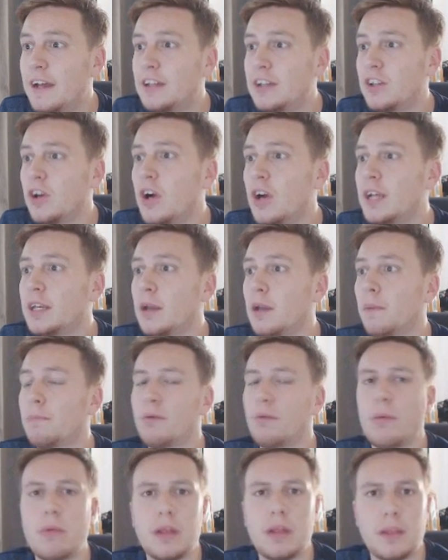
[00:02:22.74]
Van Dijk,
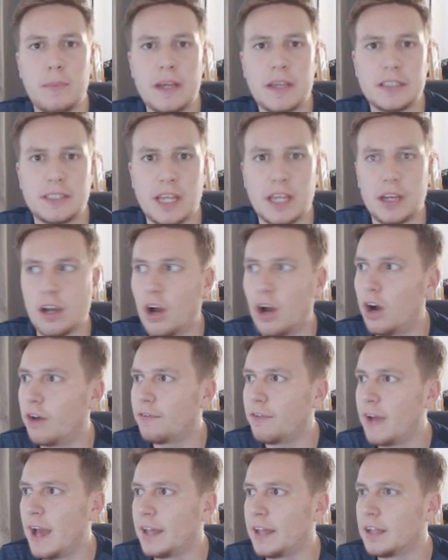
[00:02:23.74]
probably the best
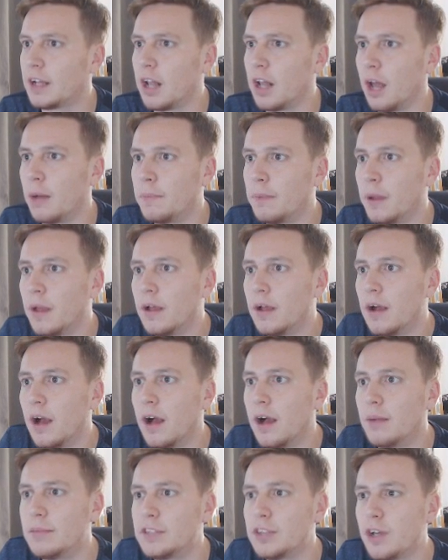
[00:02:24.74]
centre-half at the club.
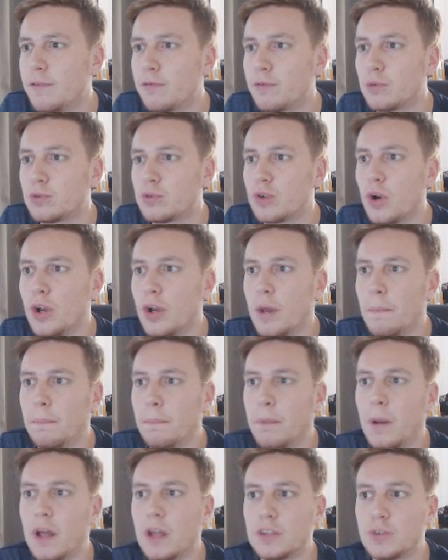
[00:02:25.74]
His overall's gone up
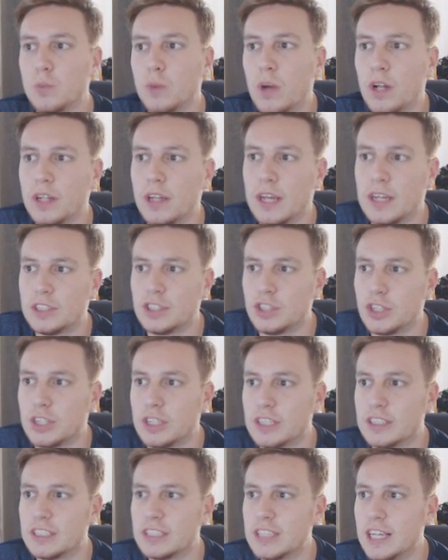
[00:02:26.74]
+1, as you
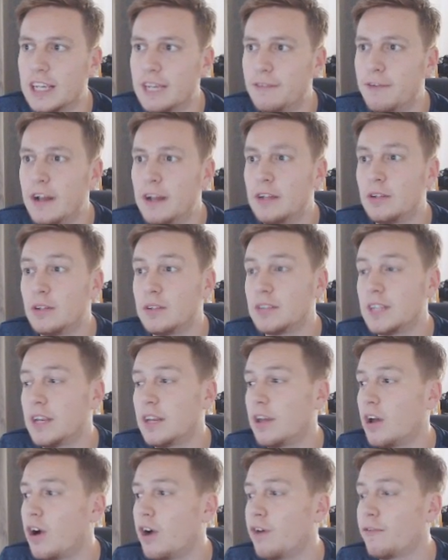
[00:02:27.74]
can see. Valued at
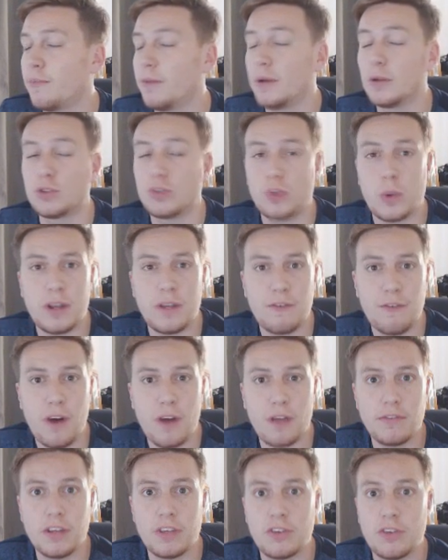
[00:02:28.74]
10.5 mil,
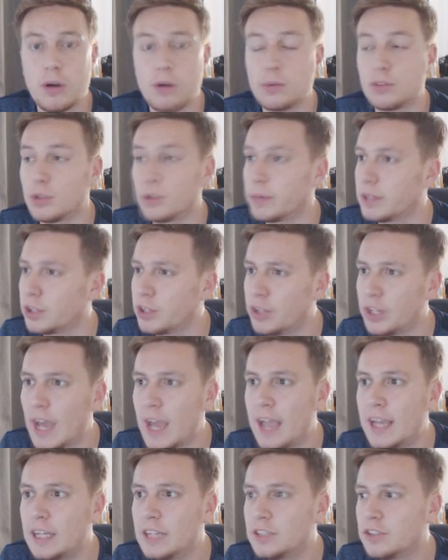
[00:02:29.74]
25 years old, so a good
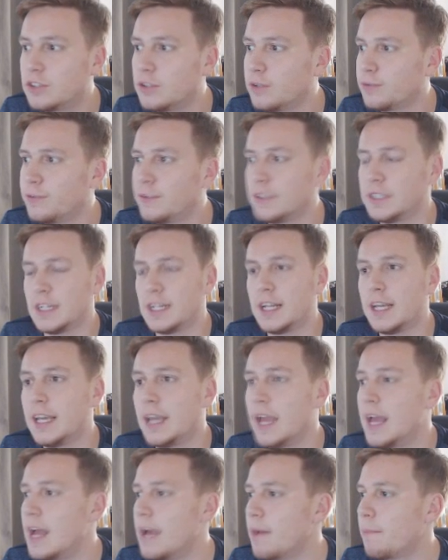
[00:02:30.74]
age, still physically
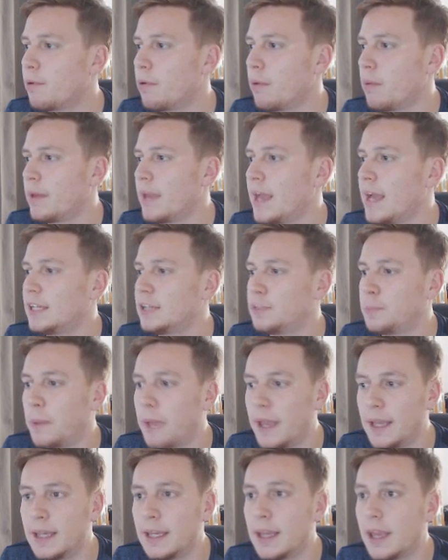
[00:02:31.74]
probably at his
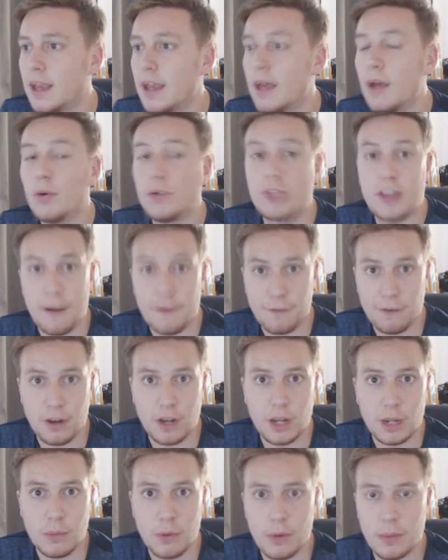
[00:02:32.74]
peak.
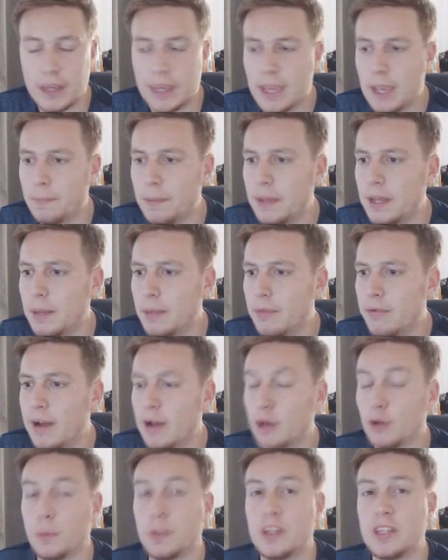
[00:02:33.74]
Definitely will be keeping him
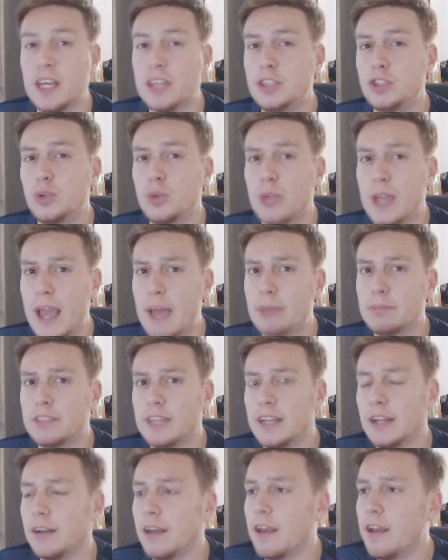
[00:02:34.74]
around. Potential
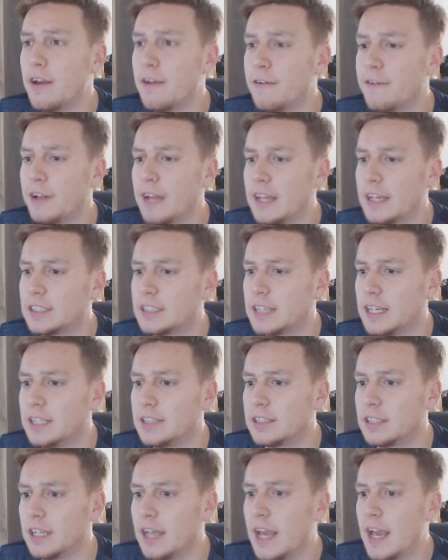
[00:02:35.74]
captain for next
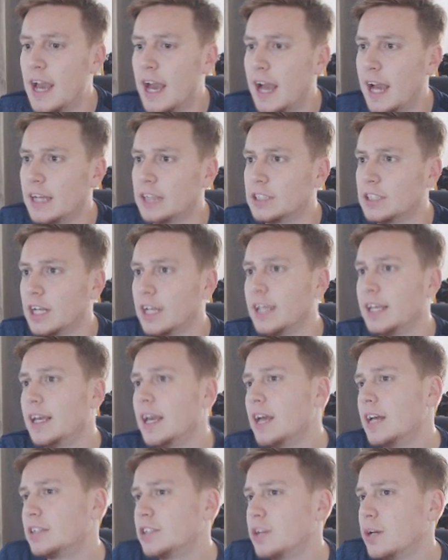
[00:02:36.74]
season, actually.
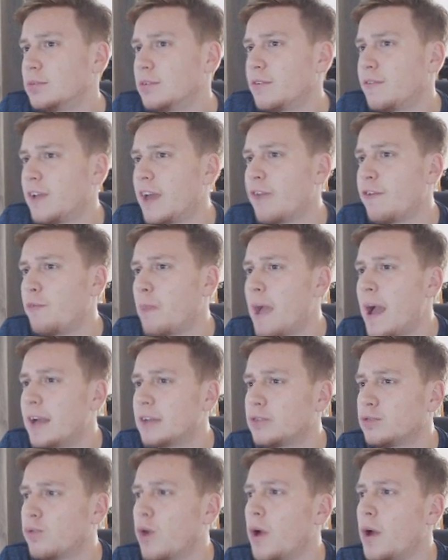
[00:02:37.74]
In terms of left
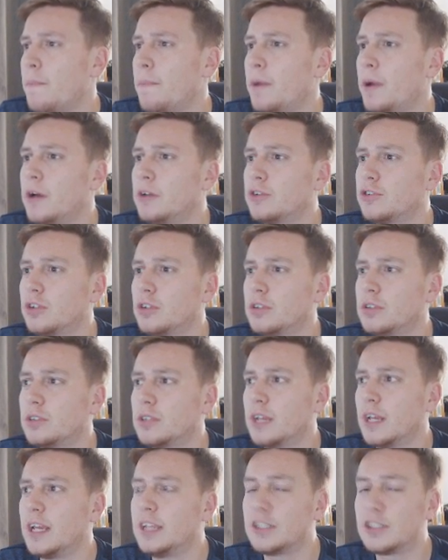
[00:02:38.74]
backs, Ryan Bertrand
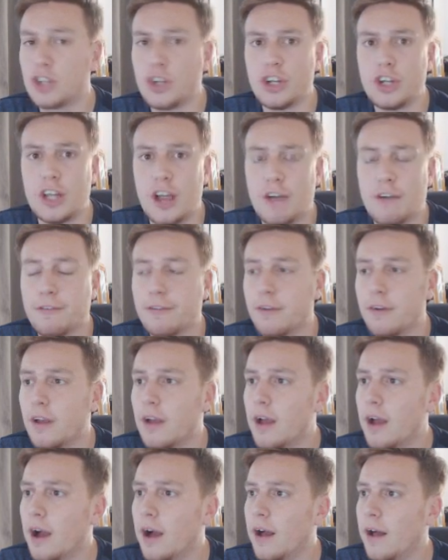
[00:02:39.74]
is good enough.
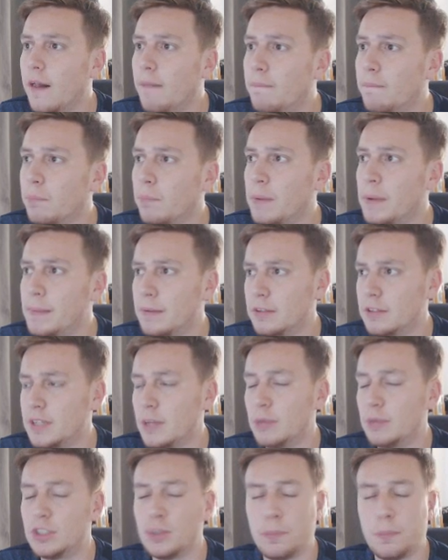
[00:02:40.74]
People are
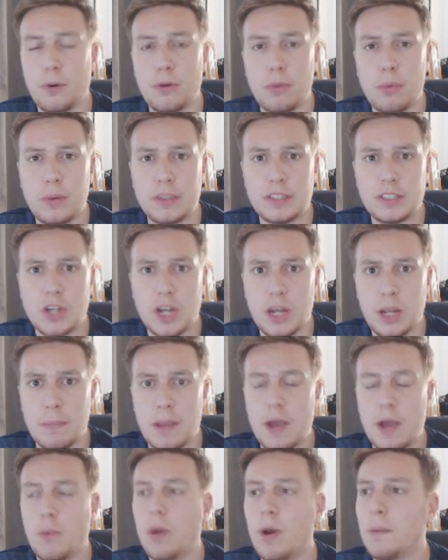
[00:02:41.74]
saying we should probably sign a
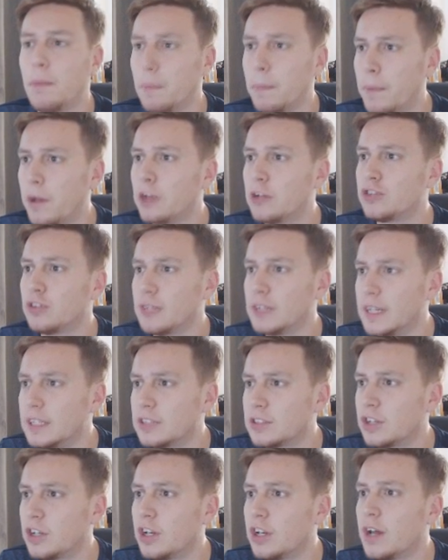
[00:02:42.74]
better one, but Bertrand
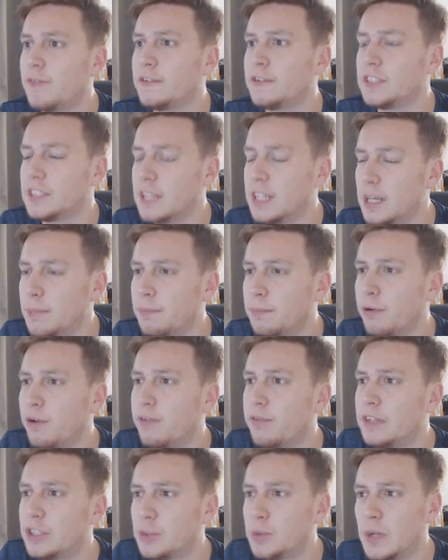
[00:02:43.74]
is good enough. He's still
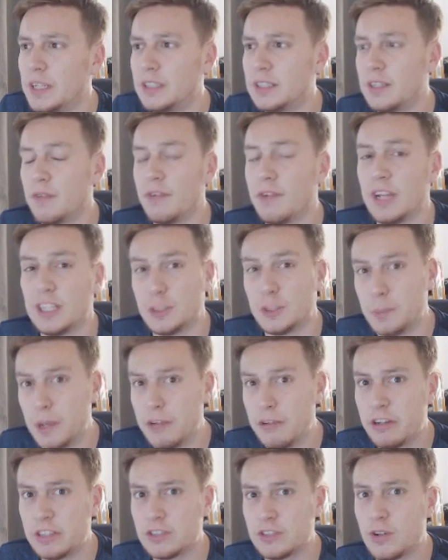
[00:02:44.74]
improving. 27,
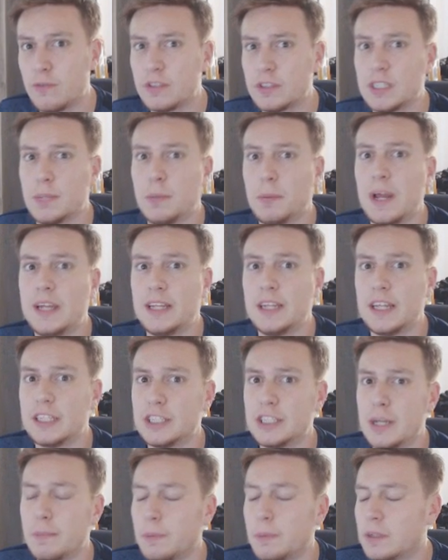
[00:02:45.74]
experienced. Obviously played in the
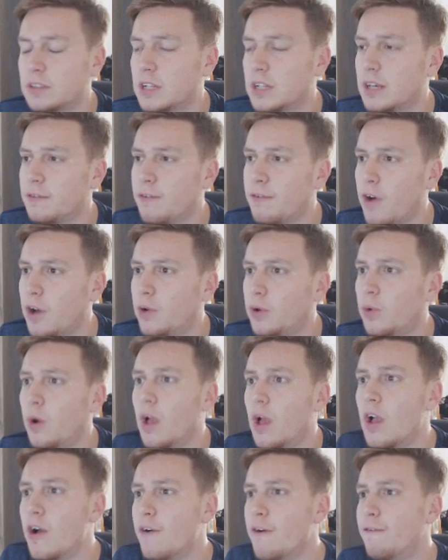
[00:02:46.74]
Champions League final
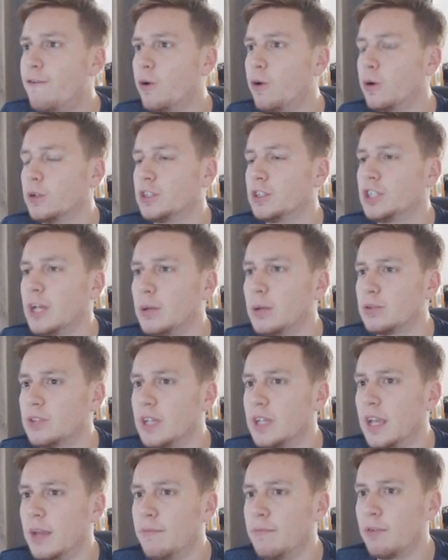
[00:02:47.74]
for
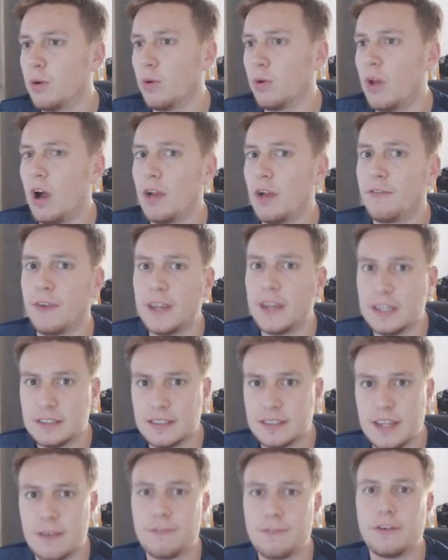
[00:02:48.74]
Chelsea in real life. He is
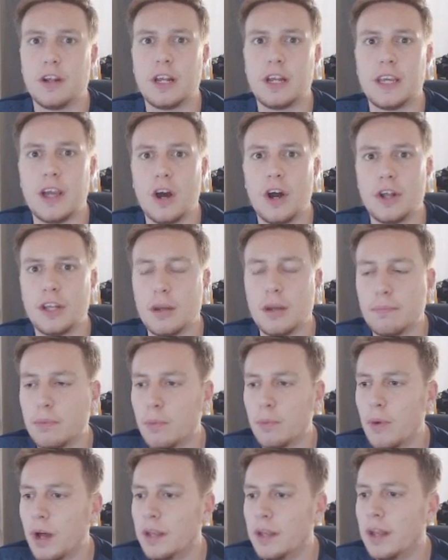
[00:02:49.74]
definitely our number
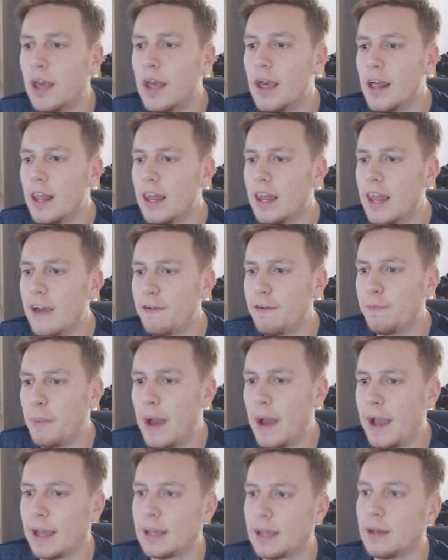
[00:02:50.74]
1 left
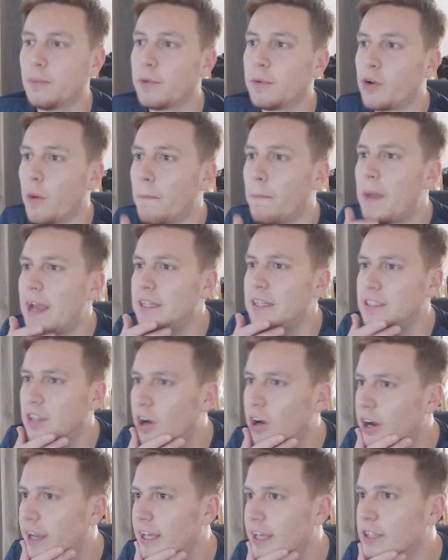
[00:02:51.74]
back. We've got Matty
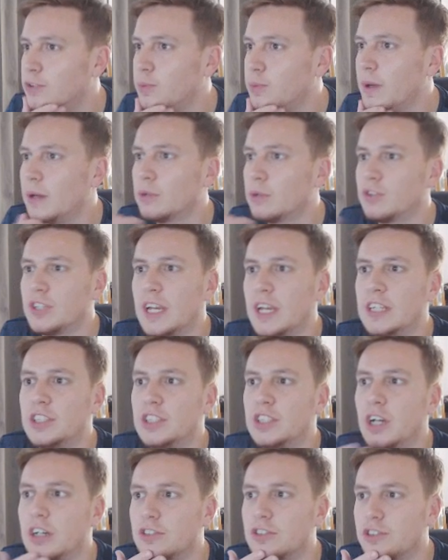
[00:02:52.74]
Target as well.
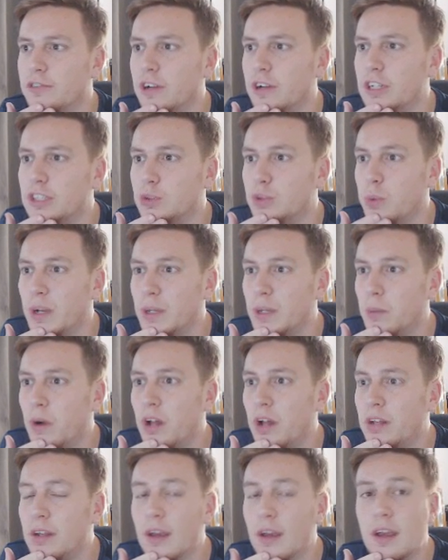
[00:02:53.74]
Saints youngster, only
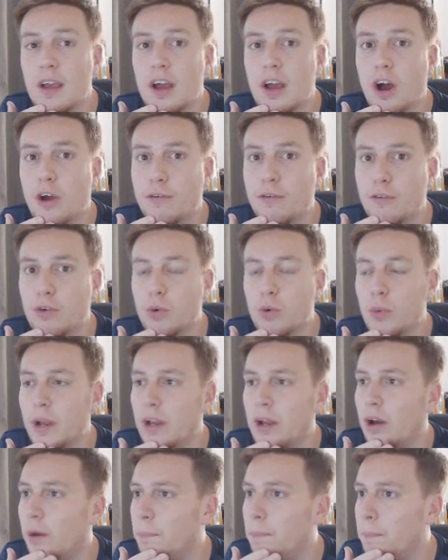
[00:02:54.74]
21. Overall
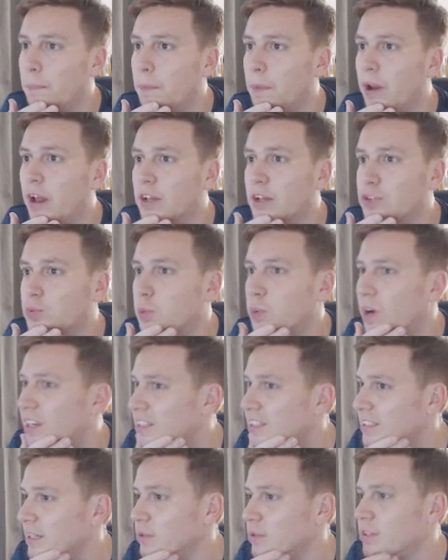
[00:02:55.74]
went up +1.
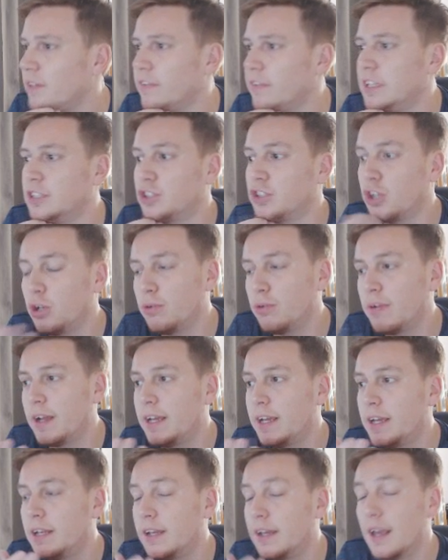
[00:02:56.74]
He's now 72
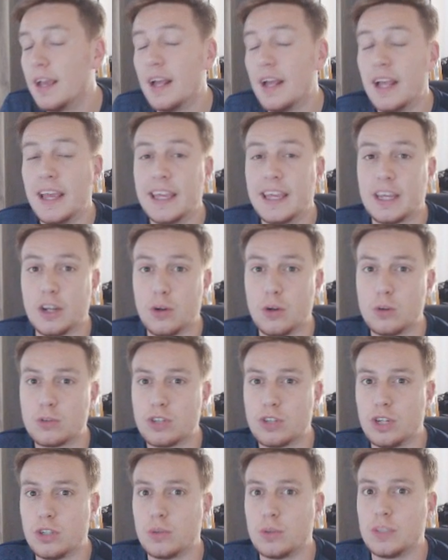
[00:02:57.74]
rated. He can
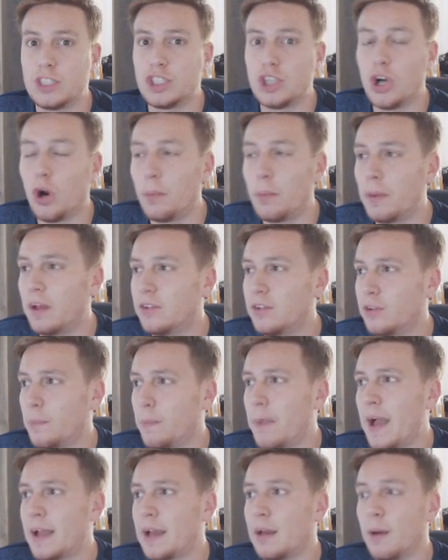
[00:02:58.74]
also do a job as a
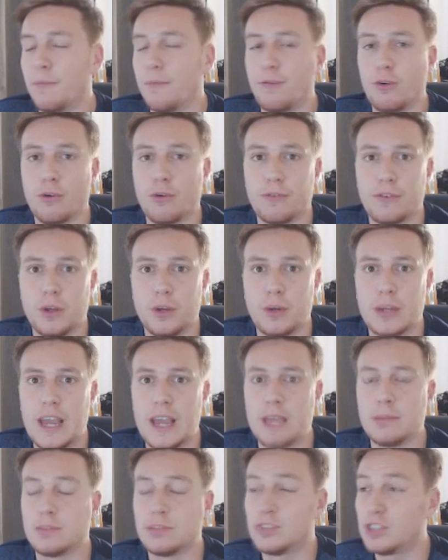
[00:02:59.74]
backup for a few games.